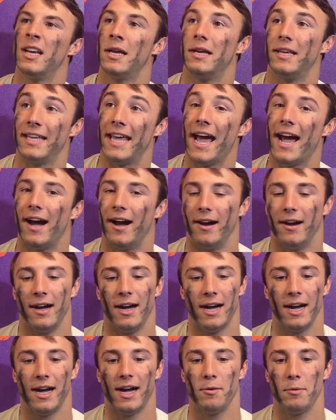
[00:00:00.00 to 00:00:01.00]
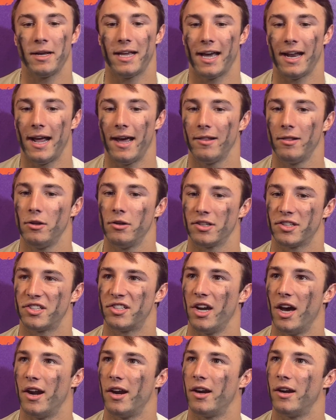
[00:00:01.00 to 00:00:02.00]
Yeah, we kind of had a little
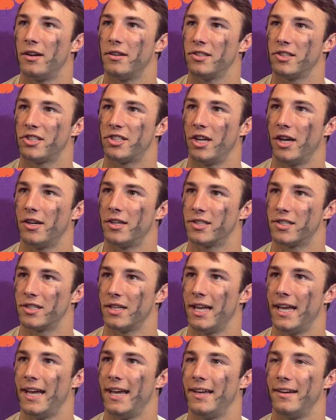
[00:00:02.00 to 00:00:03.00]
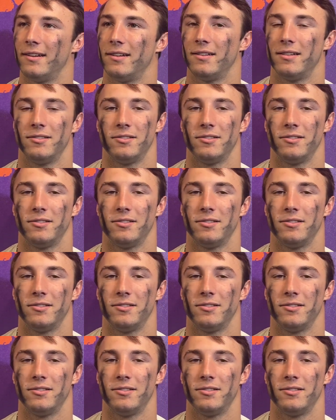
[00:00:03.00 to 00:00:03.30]
stutter slant.